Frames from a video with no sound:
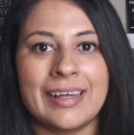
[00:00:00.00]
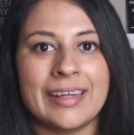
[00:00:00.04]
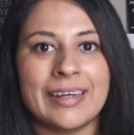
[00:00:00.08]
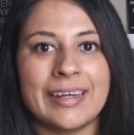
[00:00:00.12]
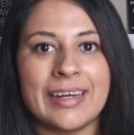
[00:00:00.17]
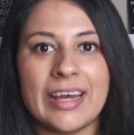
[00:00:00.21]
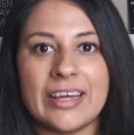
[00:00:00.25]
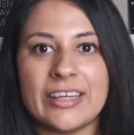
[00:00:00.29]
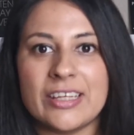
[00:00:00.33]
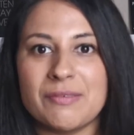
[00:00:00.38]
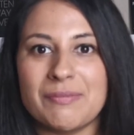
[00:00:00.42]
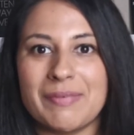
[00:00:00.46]

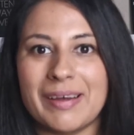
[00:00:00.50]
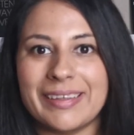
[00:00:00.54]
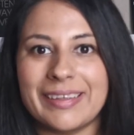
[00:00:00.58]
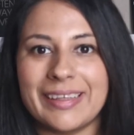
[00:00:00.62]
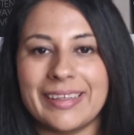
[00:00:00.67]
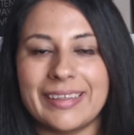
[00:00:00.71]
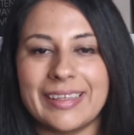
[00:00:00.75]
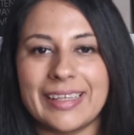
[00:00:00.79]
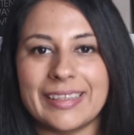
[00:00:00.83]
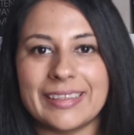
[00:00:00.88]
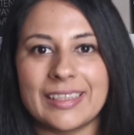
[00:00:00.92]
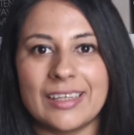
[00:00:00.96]
Now you might
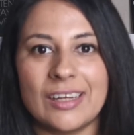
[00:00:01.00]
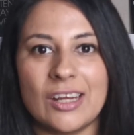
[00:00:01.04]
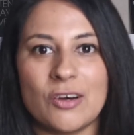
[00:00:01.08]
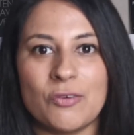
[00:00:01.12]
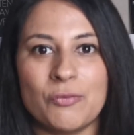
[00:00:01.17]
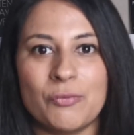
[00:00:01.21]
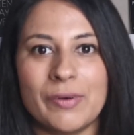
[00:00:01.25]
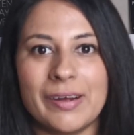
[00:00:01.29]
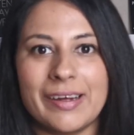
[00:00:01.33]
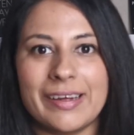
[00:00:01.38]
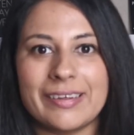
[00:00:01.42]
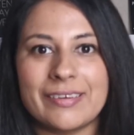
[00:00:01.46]
think that's a lot of
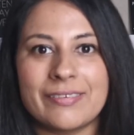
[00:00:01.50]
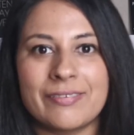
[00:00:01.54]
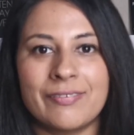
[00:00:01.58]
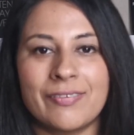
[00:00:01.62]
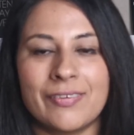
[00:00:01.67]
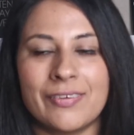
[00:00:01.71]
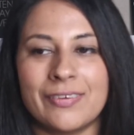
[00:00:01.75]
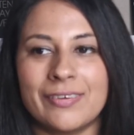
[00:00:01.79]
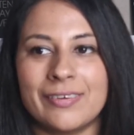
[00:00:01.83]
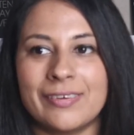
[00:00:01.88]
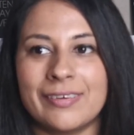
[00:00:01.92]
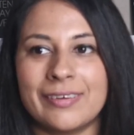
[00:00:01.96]
work
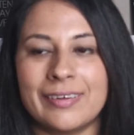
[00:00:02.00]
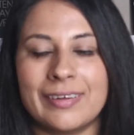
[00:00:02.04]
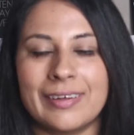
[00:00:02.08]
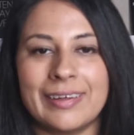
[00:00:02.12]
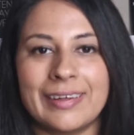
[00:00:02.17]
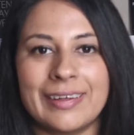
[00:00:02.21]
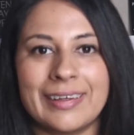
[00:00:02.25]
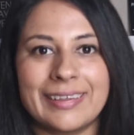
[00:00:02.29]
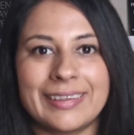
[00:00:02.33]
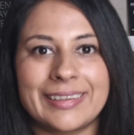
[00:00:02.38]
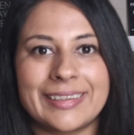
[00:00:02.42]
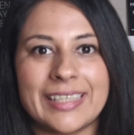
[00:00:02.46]
for
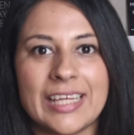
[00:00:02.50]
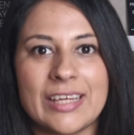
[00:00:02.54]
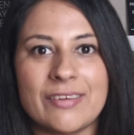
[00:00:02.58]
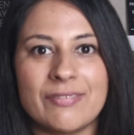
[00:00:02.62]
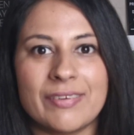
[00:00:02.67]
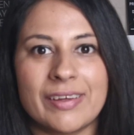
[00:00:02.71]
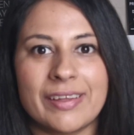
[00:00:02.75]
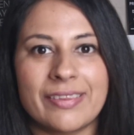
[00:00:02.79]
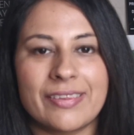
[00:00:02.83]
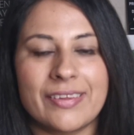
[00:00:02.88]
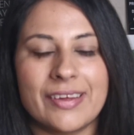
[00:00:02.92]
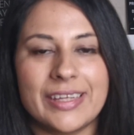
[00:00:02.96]

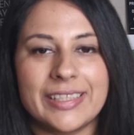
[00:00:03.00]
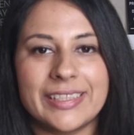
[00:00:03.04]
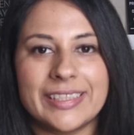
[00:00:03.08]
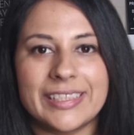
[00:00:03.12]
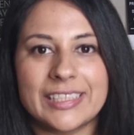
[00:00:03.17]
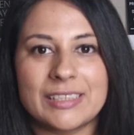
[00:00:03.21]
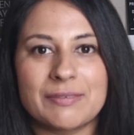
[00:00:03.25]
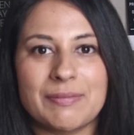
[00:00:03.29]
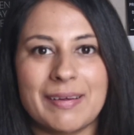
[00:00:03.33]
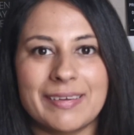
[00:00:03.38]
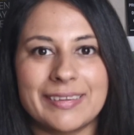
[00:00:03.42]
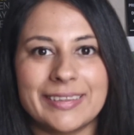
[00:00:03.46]
saving
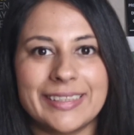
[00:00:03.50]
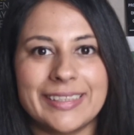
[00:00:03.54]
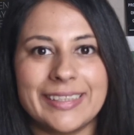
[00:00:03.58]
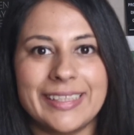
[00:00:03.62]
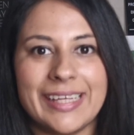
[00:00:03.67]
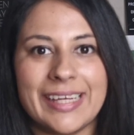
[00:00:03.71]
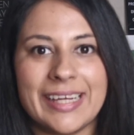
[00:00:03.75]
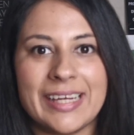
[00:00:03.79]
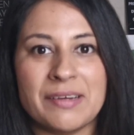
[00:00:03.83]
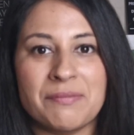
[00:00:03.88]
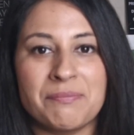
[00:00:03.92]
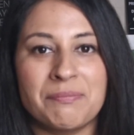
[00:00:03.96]
£36 a
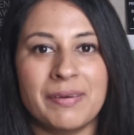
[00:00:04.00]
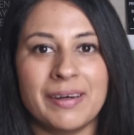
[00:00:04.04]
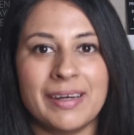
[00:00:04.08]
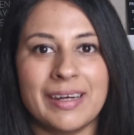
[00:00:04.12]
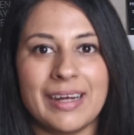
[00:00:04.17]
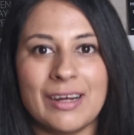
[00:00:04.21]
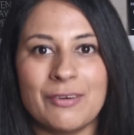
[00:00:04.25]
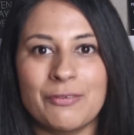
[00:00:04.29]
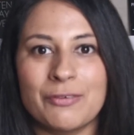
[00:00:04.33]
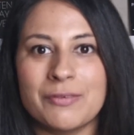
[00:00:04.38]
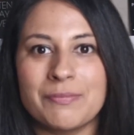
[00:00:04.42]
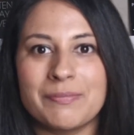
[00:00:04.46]
year, but
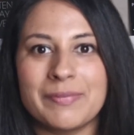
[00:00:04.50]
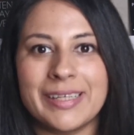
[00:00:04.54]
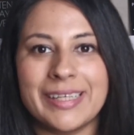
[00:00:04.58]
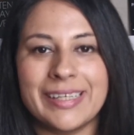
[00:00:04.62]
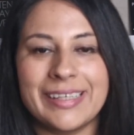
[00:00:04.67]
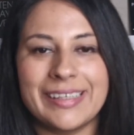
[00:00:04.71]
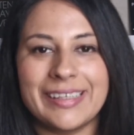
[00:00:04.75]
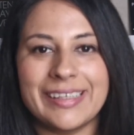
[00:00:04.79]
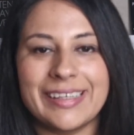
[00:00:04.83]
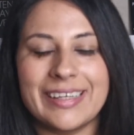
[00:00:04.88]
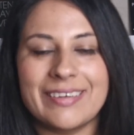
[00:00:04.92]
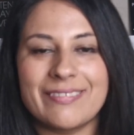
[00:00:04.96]
I wouldn't be
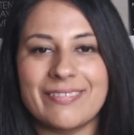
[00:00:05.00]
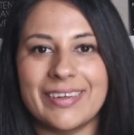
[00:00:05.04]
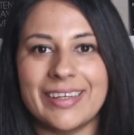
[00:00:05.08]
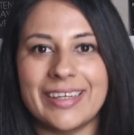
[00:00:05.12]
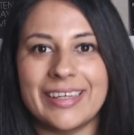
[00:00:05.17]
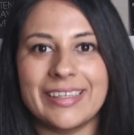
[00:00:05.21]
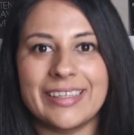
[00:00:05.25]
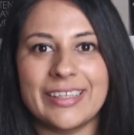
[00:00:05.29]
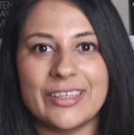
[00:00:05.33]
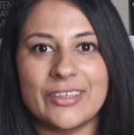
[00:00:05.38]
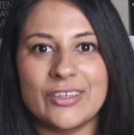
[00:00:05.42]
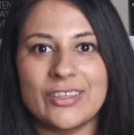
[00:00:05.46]
Indian if I
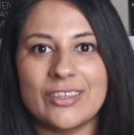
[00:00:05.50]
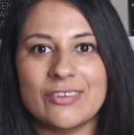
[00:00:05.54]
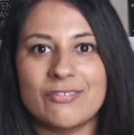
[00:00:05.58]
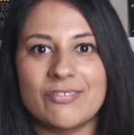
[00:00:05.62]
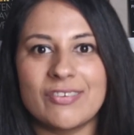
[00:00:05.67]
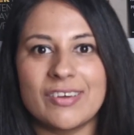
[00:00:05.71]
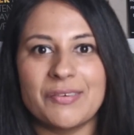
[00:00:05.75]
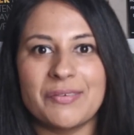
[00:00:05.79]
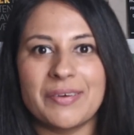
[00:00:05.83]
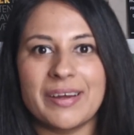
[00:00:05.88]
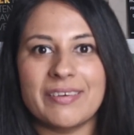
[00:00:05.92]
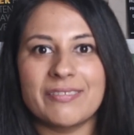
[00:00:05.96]
didn't tell you the
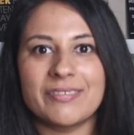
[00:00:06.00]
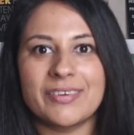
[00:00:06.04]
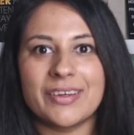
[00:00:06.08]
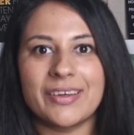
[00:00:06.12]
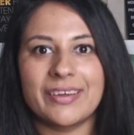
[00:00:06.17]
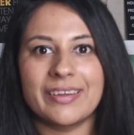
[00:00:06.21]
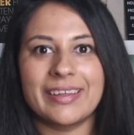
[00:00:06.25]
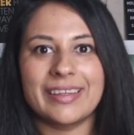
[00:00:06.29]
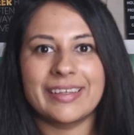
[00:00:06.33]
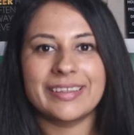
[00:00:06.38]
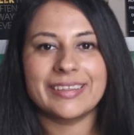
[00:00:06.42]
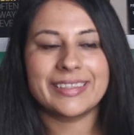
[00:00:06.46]
free way of
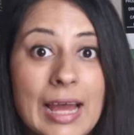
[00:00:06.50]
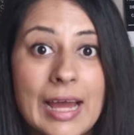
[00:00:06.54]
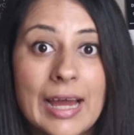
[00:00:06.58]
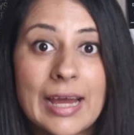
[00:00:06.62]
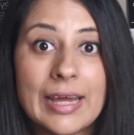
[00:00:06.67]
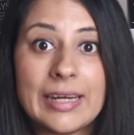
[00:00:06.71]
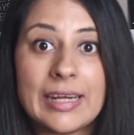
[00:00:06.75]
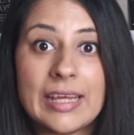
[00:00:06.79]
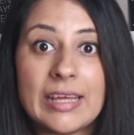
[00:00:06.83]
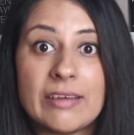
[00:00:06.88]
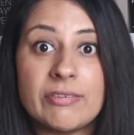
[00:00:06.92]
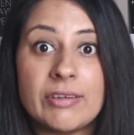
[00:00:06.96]
doing this.
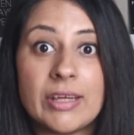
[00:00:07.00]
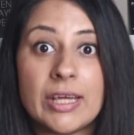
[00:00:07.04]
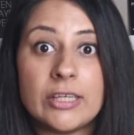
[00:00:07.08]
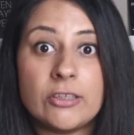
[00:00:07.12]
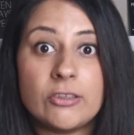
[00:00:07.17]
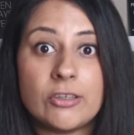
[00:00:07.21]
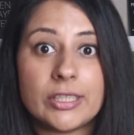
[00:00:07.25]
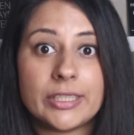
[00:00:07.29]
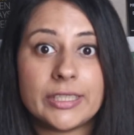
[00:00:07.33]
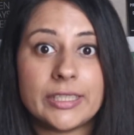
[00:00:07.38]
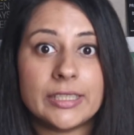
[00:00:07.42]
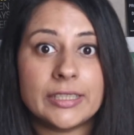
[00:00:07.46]
And if you're
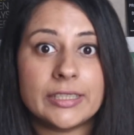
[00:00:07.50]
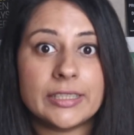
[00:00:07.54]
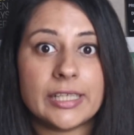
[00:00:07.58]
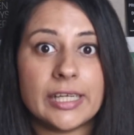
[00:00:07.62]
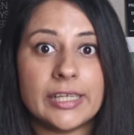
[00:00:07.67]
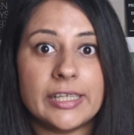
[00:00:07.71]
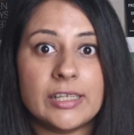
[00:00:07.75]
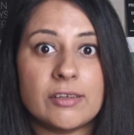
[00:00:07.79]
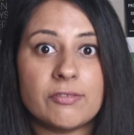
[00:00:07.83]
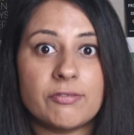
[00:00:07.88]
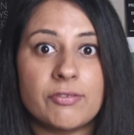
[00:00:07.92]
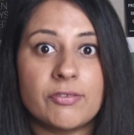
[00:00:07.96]
interested in
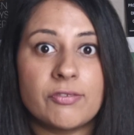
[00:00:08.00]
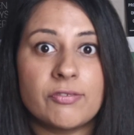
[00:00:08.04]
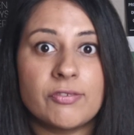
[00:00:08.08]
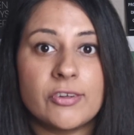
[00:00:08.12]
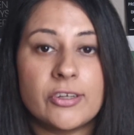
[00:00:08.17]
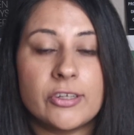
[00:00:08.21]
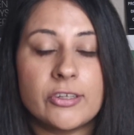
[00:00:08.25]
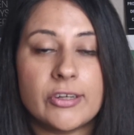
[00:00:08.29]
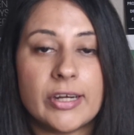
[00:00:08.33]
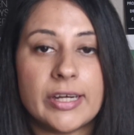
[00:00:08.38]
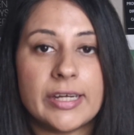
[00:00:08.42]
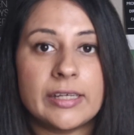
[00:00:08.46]
signing up for
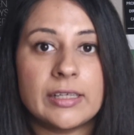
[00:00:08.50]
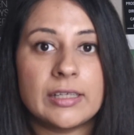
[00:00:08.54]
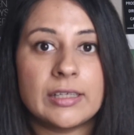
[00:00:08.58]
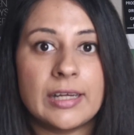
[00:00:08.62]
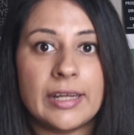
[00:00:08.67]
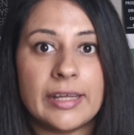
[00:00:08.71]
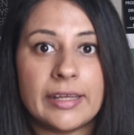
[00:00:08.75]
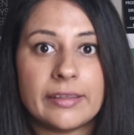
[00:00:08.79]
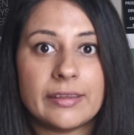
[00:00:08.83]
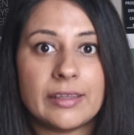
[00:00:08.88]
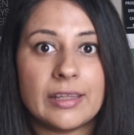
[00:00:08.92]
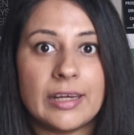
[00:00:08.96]
Free Trade,
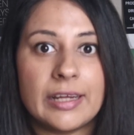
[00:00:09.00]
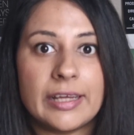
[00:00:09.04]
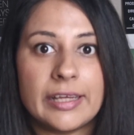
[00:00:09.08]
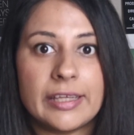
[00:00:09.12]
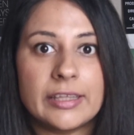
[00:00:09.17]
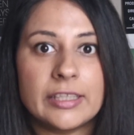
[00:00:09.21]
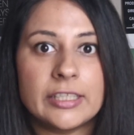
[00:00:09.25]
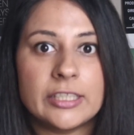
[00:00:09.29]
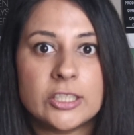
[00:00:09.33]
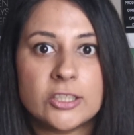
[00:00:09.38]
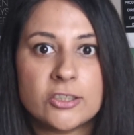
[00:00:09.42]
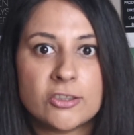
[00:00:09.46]
click the link
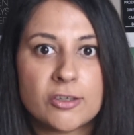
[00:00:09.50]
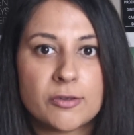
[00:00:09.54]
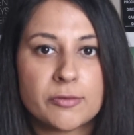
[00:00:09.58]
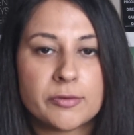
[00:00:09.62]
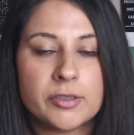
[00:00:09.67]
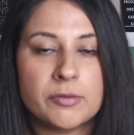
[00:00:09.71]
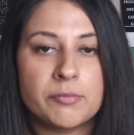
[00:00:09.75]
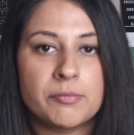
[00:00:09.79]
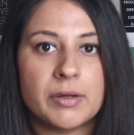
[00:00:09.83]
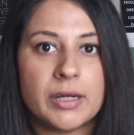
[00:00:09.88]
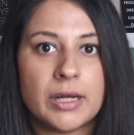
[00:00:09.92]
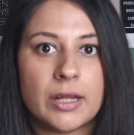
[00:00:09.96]
in the
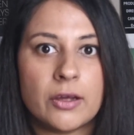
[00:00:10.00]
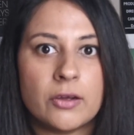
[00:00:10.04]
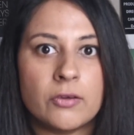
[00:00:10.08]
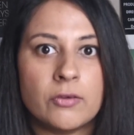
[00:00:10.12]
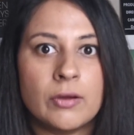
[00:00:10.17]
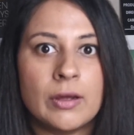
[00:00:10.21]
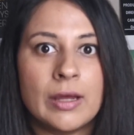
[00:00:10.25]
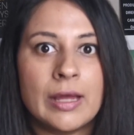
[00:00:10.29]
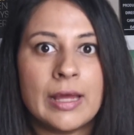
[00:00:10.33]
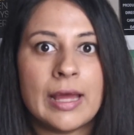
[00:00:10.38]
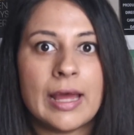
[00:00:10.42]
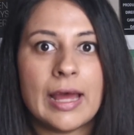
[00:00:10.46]
description below
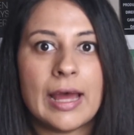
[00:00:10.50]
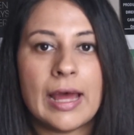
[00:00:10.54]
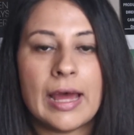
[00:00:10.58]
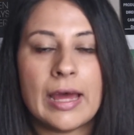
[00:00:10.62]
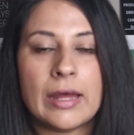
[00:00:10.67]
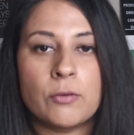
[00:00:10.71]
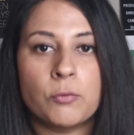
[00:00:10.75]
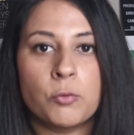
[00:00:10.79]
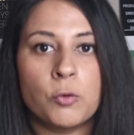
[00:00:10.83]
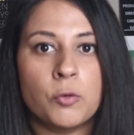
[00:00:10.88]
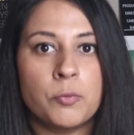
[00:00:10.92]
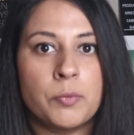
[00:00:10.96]

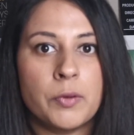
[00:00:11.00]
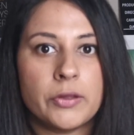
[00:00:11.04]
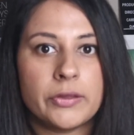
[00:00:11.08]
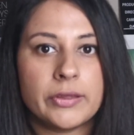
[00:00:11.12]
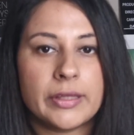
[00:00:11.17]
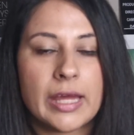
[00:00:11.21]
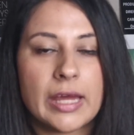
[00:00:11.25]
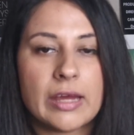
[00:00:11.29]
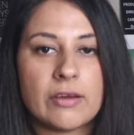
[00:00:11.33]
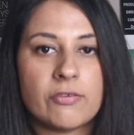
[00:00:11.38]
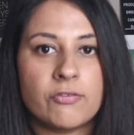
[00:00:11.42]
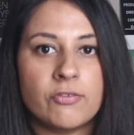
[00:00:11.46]
and we'll both
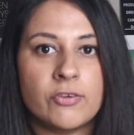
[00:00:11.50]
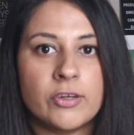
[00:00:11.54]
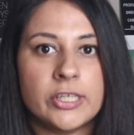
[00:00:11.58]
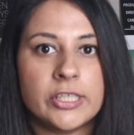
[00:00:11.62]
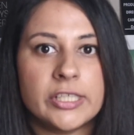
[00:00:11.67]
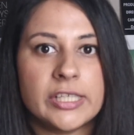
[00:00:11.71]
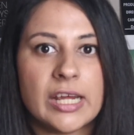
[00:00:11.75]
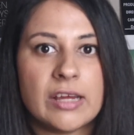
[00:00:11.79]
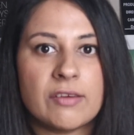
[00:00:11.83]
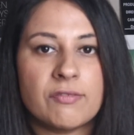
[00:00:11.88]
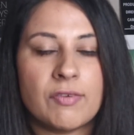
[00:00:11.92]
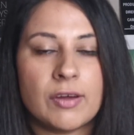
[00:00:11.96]
get a free
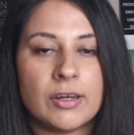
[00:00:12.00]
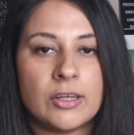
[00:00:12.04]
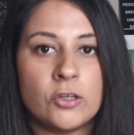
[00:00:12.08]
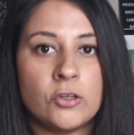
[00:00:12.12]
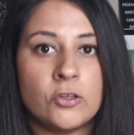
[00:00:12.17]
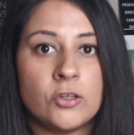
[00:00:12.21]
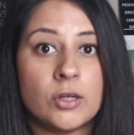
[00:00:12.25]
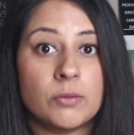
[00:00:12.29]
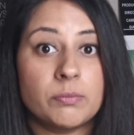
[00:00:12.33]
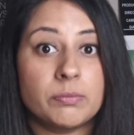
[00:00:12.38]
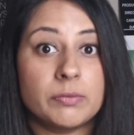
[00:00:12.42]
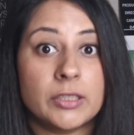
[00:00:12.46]
share
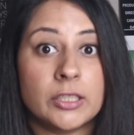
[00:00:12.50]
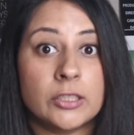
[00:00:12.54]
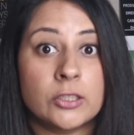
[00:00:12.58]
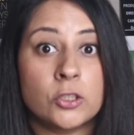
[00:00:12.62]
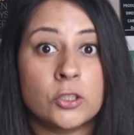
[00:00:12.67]
valued up to